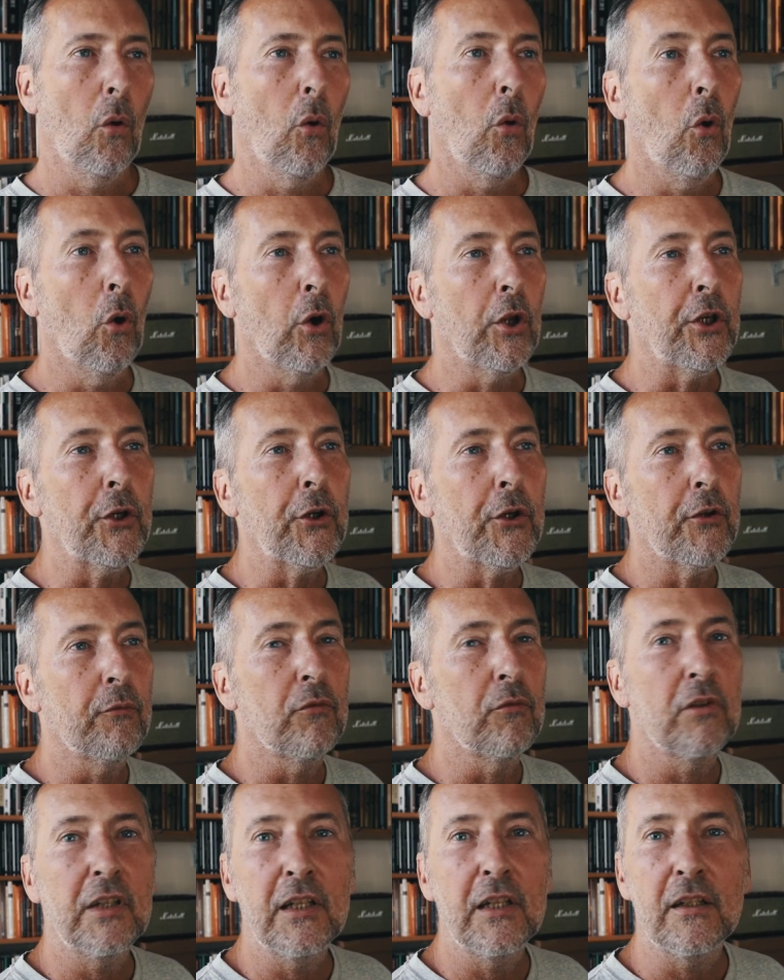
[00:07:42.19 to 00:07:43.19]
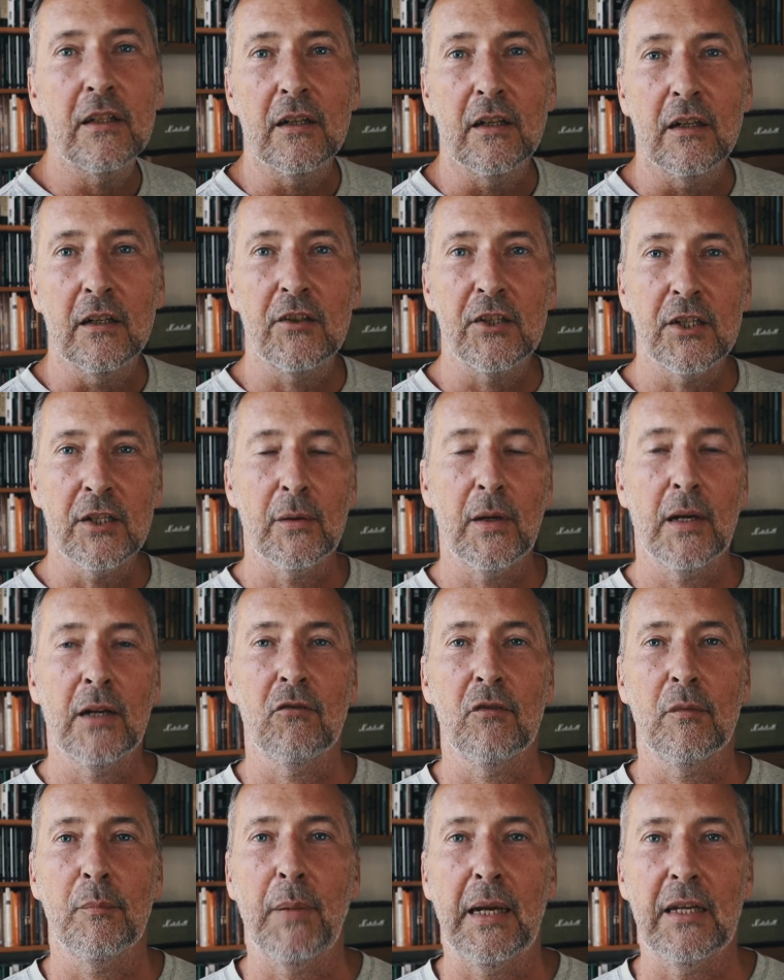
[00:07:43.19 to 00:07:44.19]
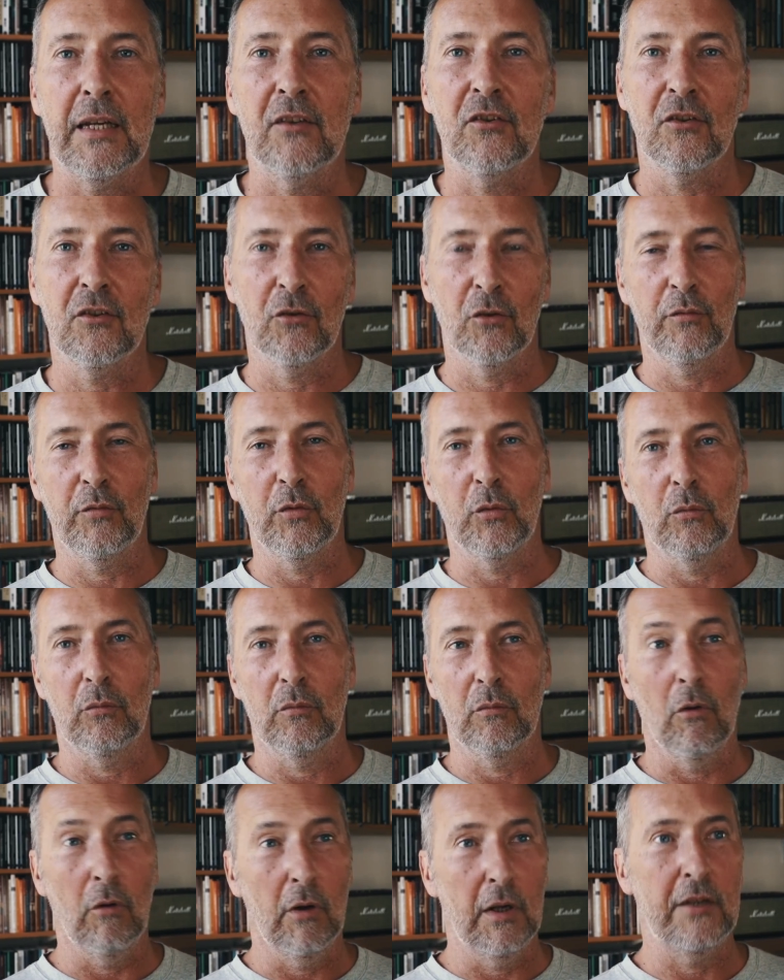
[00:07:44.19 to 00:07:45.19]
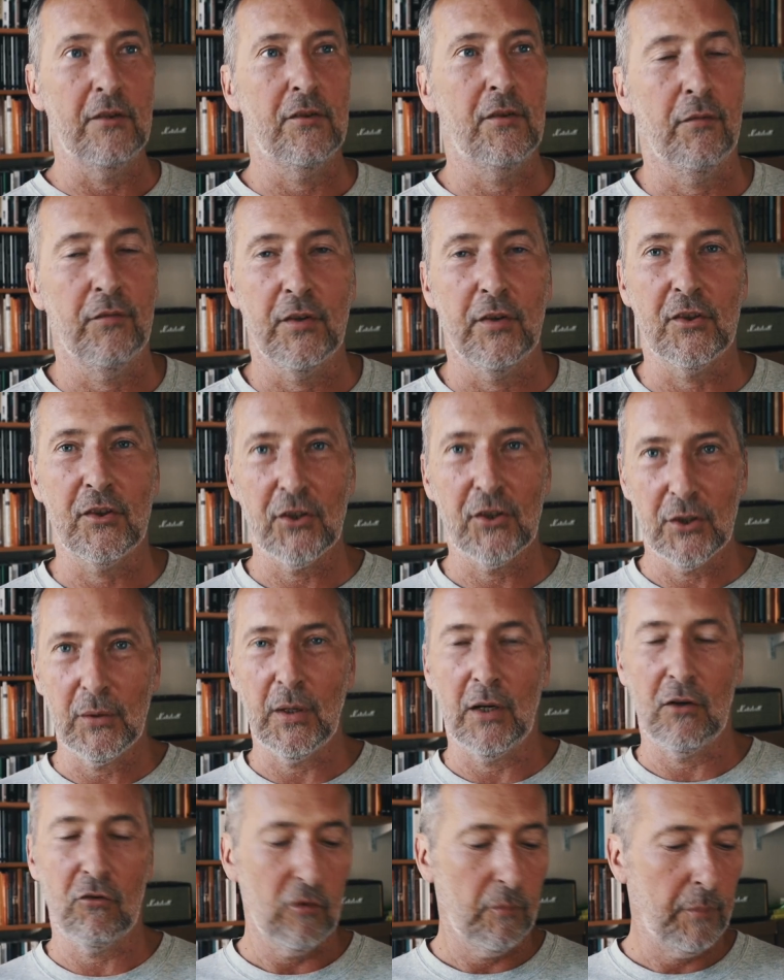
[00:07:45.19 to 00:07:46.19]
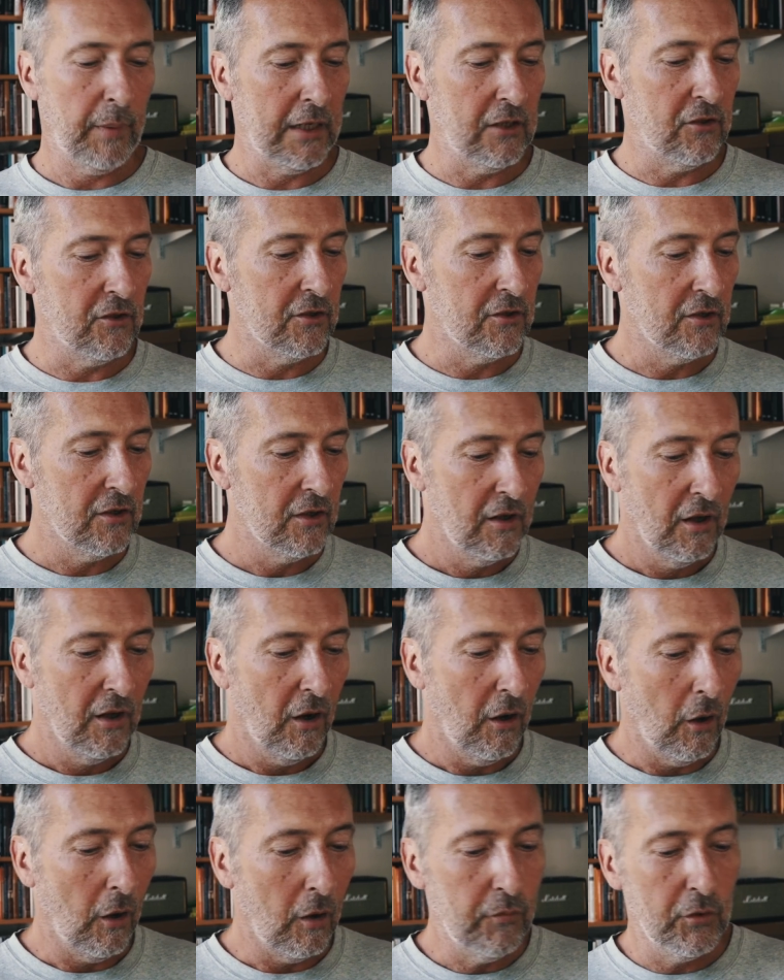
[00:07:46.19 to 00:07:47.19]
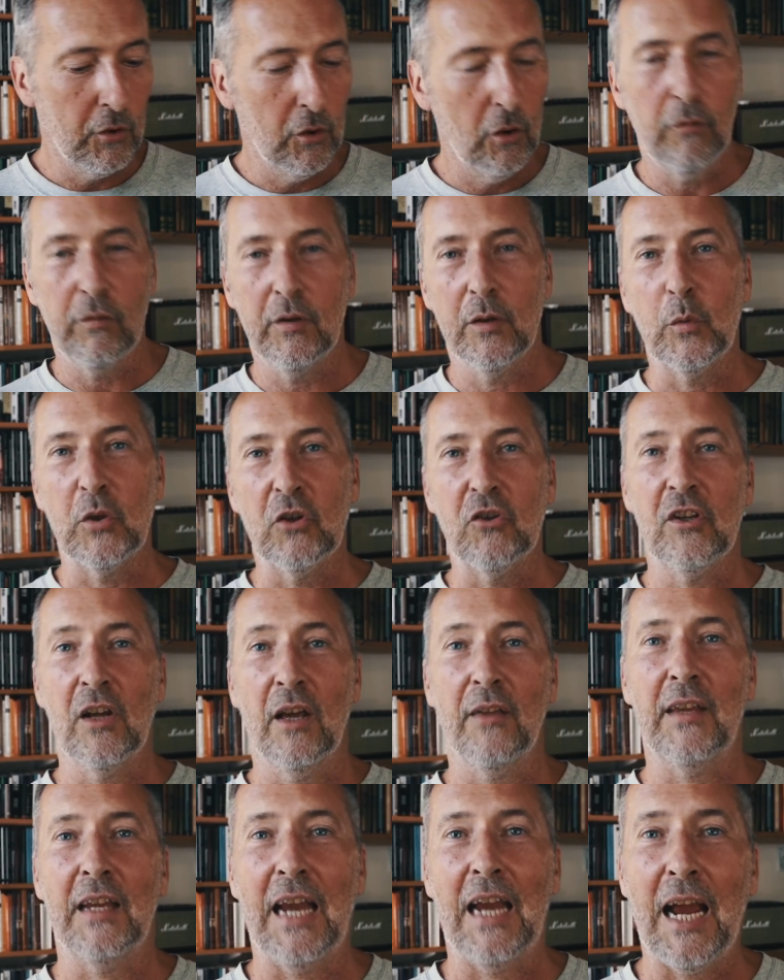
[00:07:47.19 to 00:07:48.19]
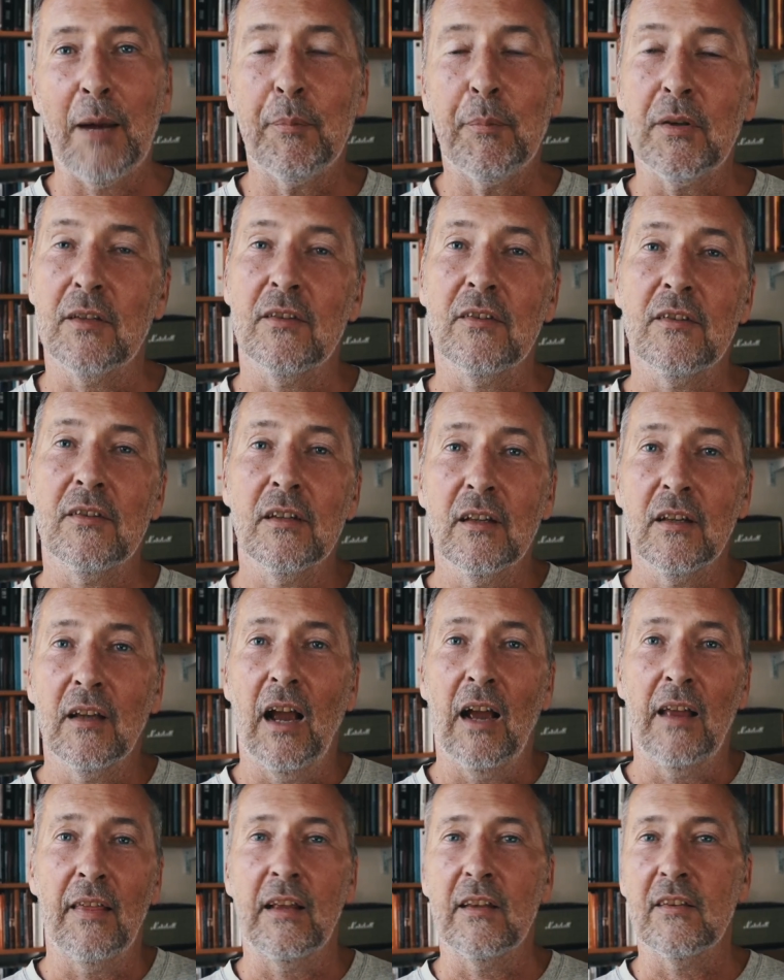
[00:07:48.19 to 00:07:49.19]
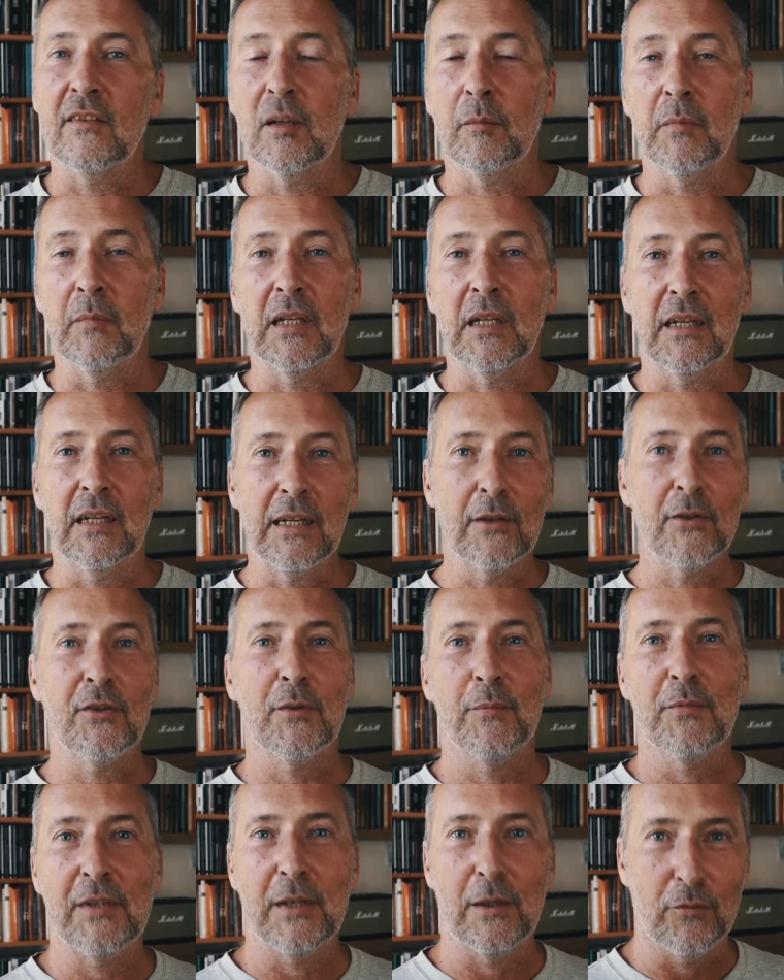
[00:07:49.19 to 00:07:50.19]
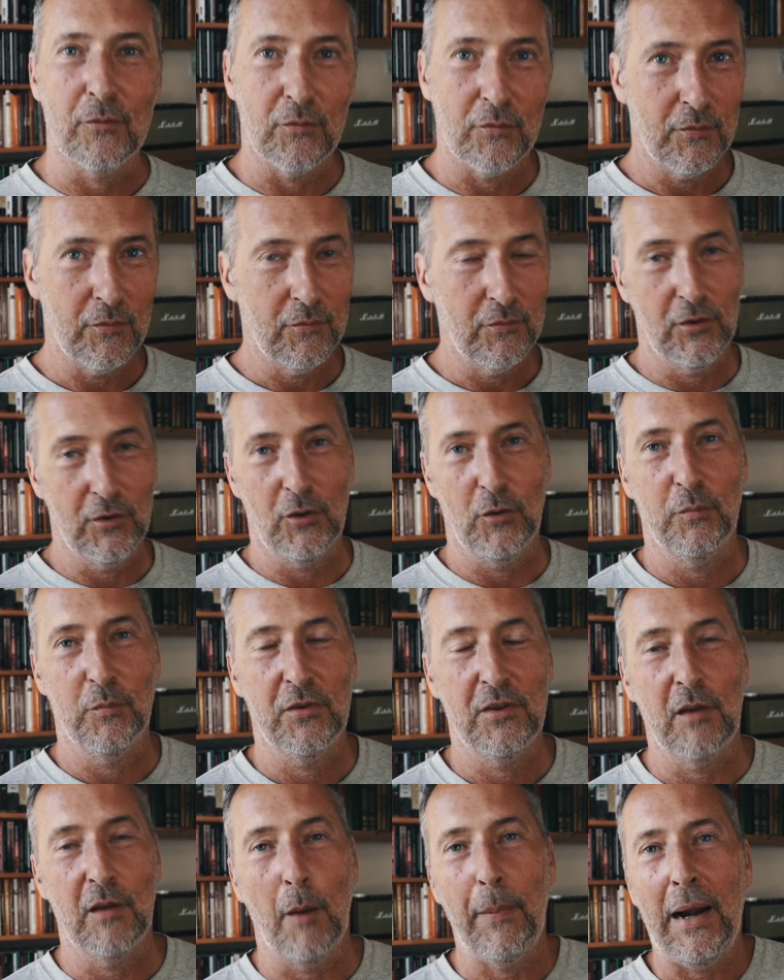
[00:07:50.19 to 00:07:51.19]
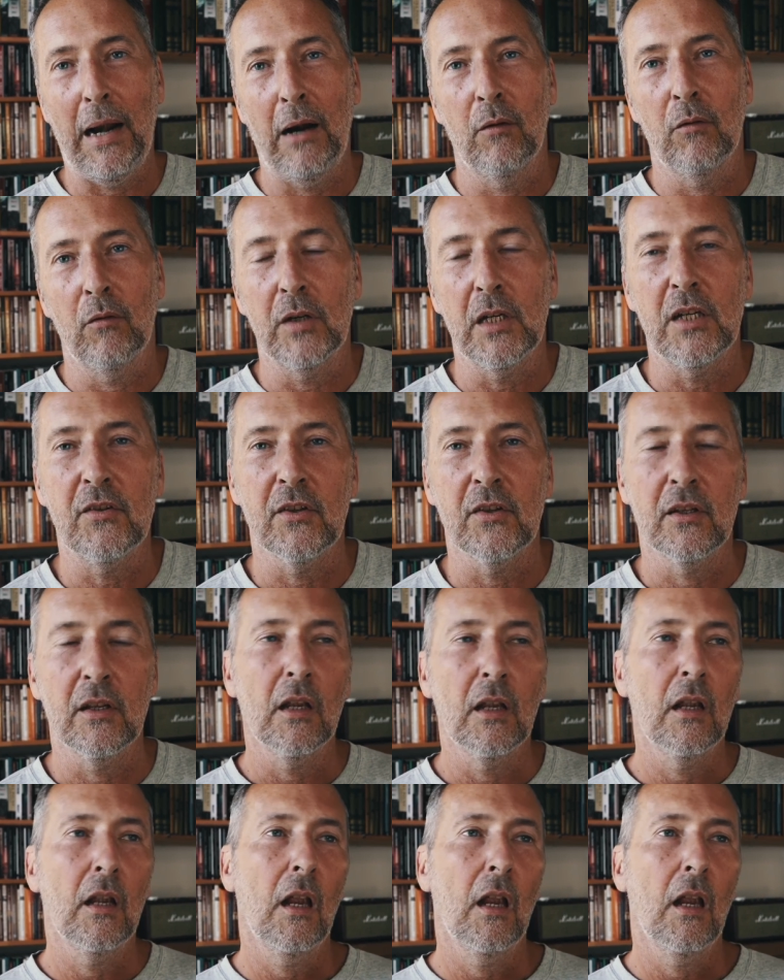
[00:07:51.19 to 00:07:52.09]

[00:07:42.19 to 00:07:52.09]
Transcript: Or you can read a 200 page novel, or at least the first 200 pages of a novel in which nothing happens and then somebody kills himself for no apparent reason.